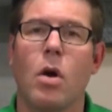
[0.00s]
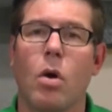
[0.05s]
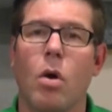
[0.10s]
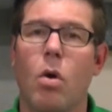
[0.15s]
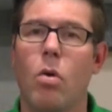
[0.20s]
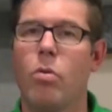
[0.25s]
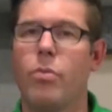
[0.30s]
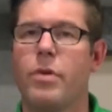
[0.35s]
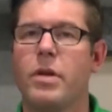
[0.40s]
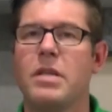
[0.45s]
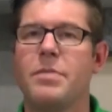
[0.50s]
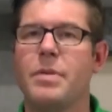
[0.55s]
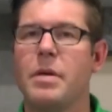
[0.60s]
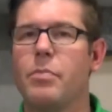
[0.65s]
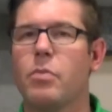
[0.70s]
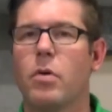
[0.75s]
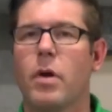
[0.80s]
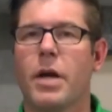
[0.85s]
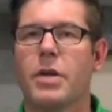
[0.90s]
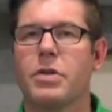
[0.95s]
oh, these
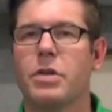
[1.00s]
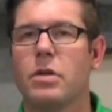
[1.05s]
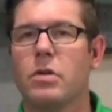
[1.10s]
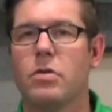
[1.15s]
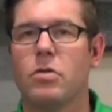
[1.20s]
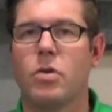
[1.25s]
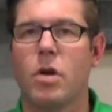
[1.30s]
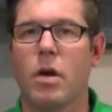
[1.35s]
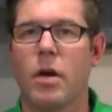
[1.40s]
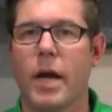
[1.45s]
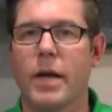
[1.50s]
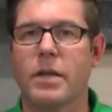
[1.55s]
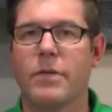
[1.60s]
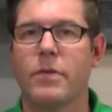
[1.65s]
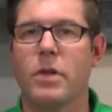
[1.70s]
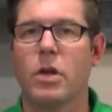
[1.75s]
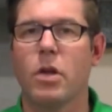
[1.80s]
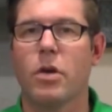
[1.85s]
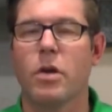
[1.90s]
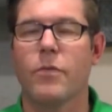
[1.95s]
people are actually
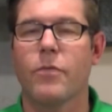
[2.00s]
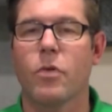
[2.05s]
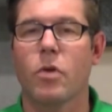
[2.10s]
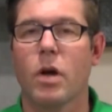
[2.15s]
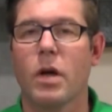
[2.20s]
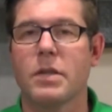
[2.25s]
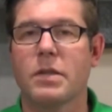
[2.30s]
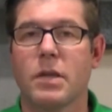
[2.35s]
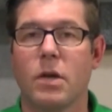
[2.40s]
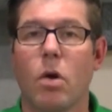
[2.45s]
actively looking for us.